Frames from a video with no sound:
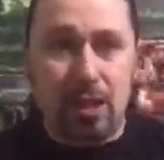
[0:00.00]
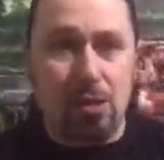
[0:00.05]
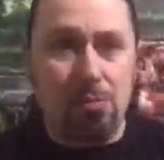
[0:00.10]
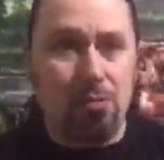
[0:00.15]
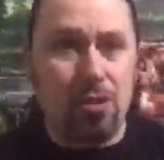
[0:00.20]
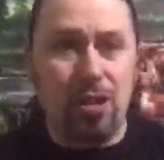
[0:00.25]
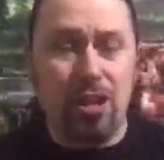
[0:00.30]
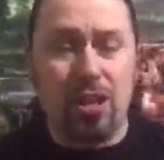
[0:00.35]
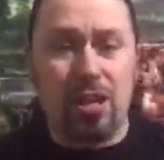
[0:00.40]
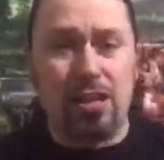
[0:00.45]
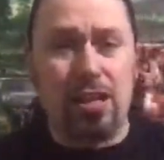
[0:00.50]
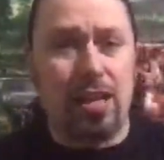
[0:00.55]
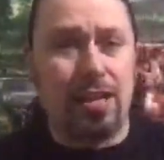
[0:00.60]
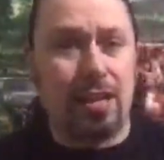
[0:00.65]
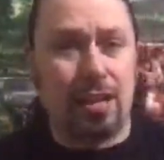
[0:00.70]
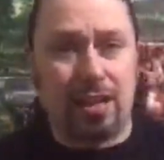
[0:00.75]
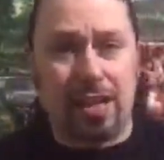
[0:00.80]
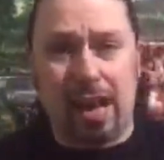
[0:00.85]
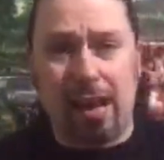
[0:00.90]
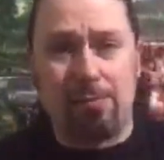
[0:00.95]
I'm really glad
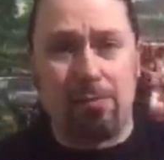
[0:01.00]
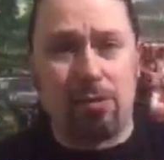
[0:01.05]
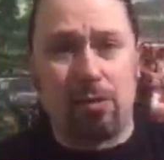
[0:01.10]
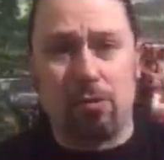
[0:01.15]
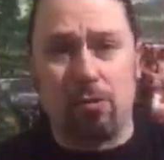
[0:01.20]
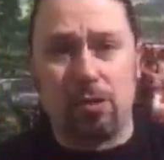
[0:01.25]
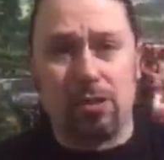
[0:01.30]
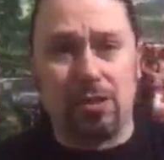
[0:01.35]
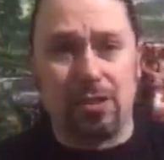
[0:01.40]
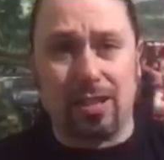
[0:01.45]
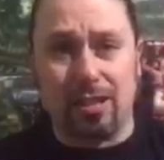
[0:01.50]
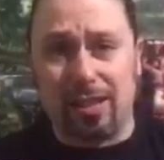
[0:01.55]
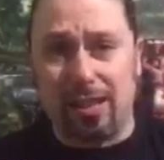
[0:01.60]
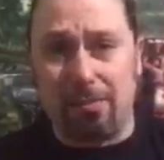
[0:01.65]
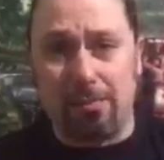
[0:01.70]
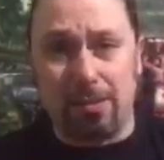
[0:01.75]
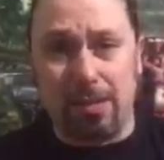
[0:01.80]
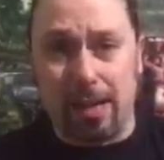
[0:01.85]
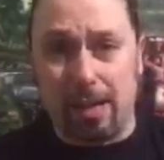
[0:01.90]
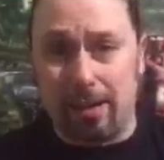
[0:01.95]
that Captain Lawrence didn't
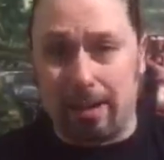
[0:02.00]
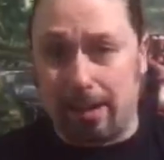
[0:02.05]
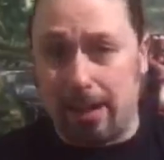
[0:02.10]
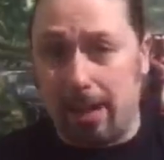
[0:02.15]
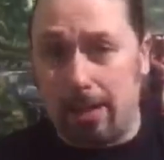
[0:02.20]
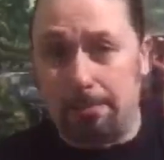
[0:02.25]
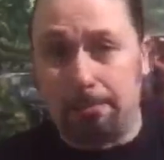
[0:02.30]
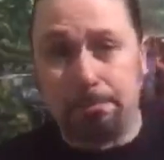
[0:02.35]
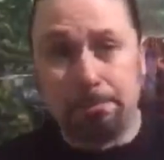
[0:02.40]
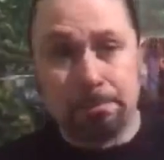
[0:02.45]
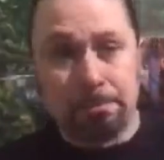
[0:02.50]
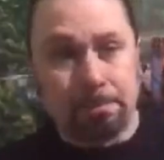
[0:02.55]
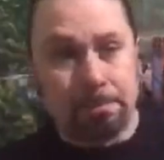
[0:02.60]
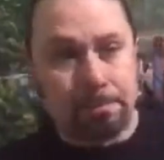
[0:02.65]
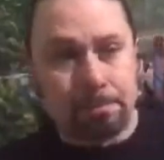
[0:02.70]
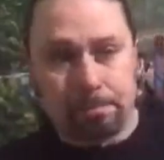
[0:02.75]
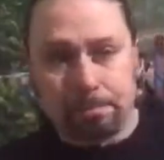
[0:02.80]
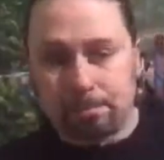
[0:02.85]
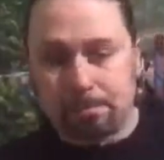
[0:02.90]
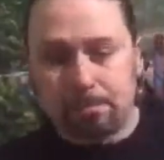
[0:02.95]
let me down again.
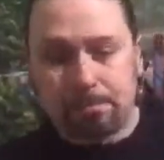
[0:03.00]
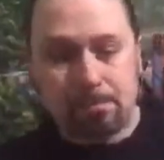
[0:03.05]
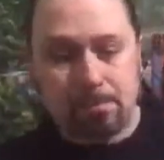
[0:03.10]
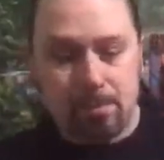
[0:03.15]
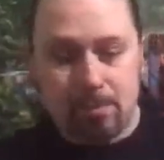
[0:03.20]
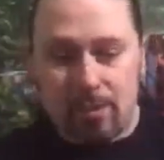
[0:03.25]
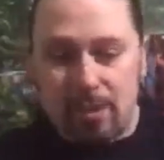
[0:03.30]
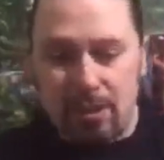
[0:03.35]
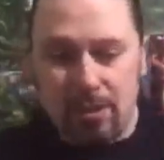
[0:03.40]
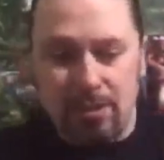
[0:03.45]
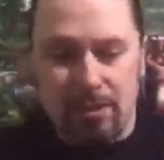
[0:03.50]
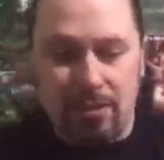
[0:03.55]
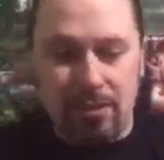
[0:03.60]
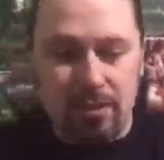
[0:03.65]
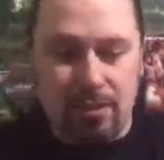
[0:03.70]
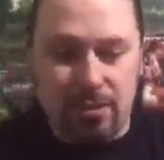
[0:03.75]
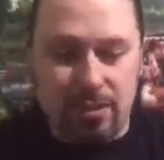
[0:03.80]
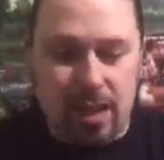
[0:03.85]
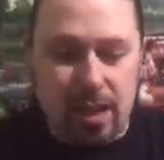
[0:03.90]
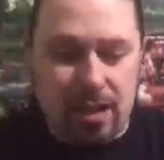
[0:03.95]
This is
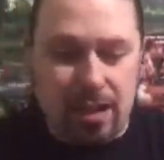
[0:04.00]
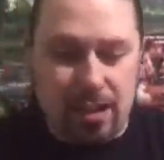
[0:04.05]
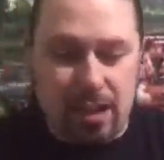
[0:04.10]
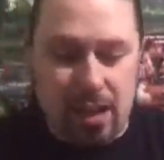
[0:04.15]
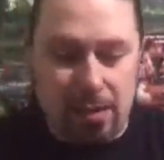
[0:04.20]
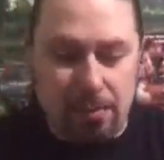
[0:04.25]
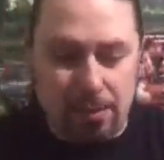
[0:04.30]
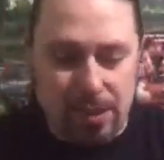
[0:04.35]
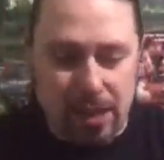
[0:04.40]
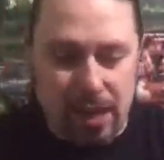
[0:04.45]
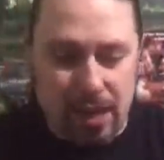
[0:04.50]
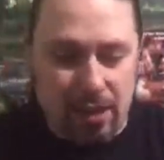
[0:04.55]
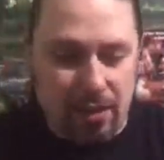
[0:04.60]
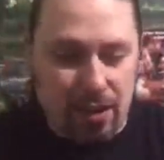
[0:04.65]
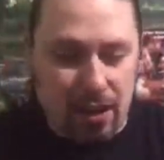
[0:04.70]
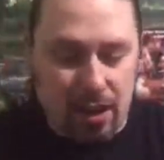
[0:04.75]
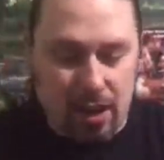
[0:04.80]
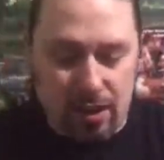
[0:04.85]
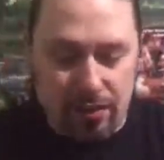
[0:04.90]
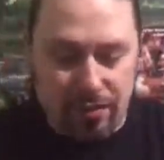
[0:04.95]
the second IPA
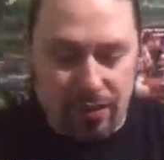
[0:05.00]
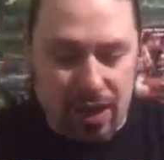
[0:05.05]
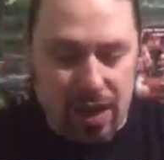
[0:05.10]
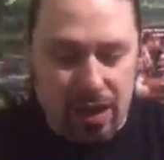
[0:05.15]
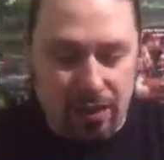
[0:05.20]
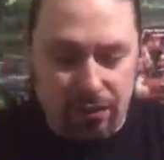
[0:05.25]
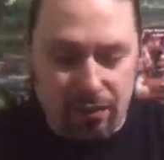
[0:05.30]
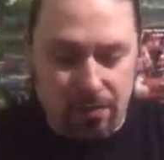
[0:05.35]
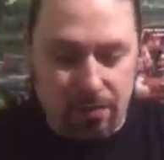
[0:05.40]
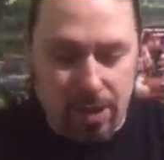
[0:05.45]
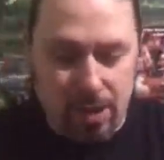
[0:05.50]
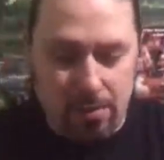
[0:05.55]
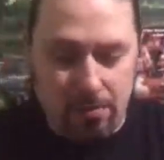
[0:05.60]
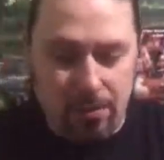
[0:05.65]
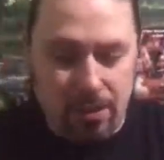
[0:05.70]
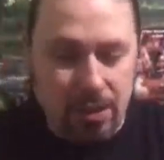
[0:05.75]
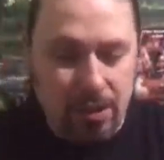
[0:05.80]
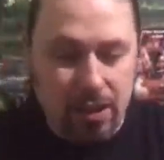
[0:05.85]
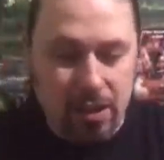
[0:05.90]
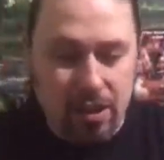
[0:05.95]
I've had from
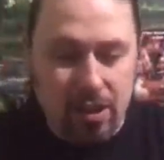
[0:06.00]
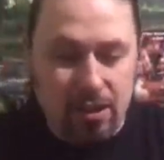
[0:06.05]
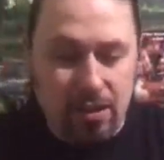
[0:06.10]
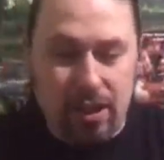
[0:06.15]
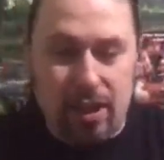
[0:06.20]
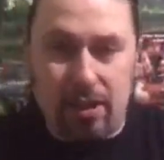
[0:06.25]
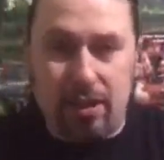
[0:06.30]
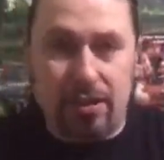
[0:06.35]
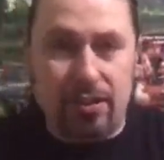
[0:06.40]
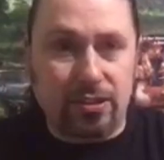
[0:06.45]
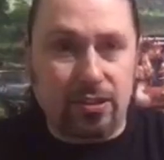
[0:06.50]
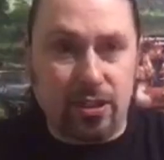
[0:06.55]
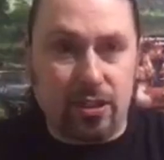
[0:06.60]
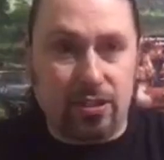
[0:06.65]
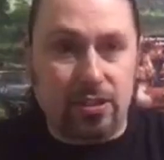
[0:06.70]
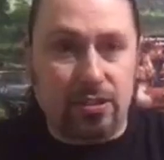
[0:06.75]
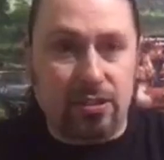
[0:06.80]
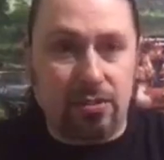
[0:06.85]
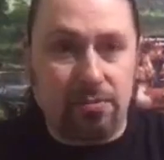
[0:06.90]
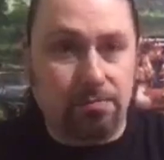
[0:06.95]
them. That is
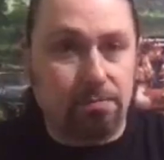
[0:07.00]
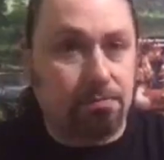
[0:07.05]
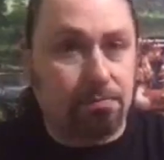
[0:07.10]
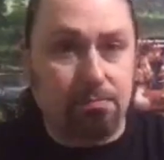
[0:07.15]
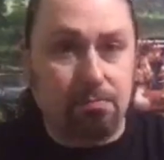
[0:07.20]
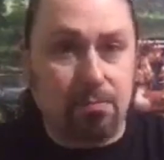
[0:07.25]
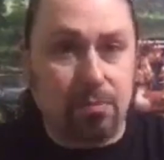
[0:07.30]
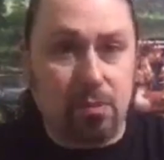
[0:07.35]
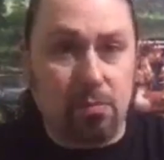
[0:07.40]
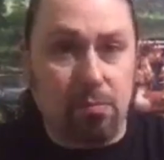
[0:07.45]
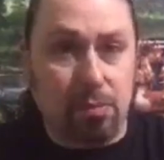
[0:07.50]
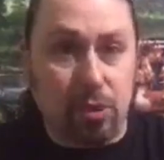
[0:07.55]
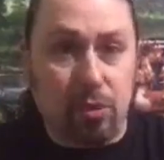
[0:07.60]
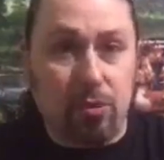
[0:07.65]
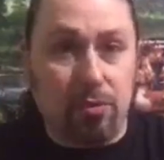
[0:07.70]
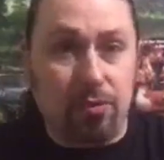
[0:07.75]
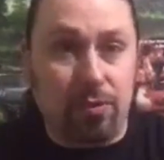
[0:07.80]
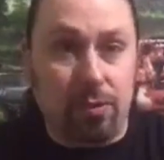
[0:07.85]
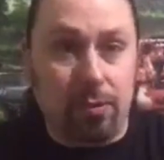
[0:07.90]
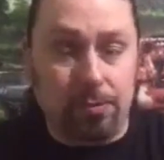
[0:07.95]
just
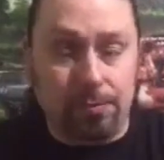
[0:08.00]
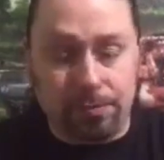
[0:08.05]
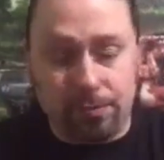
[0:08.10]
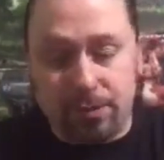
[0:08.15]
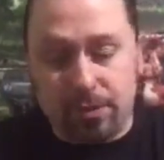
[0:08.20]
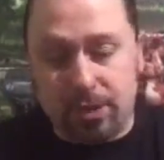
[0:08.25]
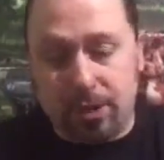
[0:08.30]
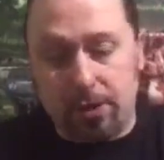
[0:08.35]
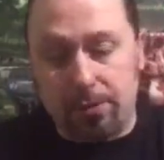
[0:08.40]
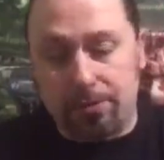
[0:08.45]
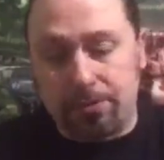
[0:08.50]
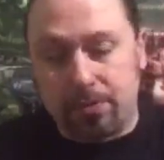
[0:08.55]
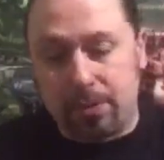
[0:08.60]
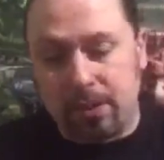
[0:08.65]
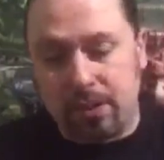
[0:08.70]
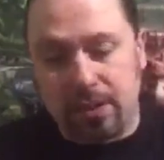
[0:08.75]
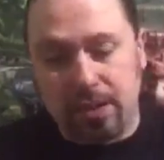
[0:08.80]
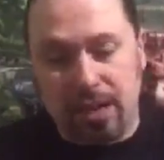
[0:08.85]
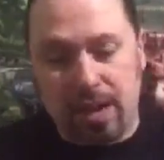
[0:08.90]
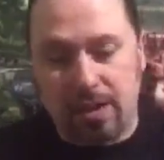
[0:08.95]
beautiful. So,
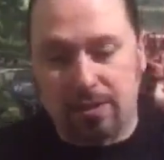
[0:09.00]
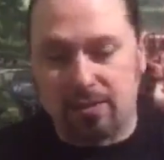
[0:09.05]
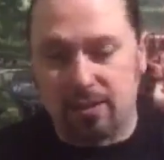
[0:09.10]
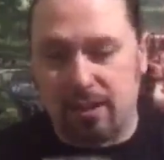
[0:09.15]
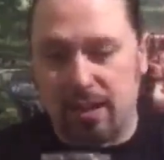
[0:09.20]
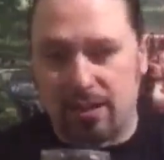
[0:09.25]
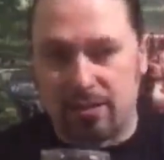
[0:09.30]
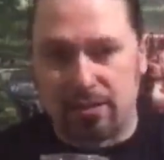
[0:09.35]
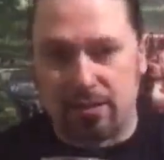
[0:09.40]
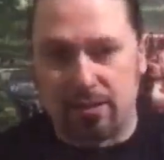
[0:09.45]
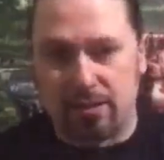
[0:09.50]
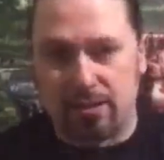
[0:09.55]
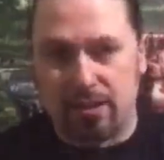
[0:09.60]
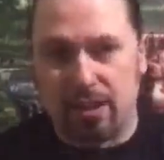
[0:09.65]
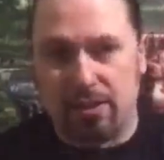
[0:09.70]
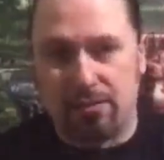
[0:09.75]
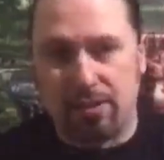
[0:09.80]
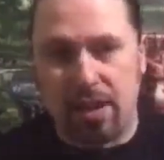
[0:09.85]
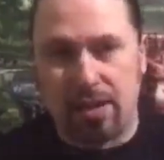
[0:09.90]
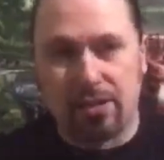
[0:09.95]
excellent, excellent stuff.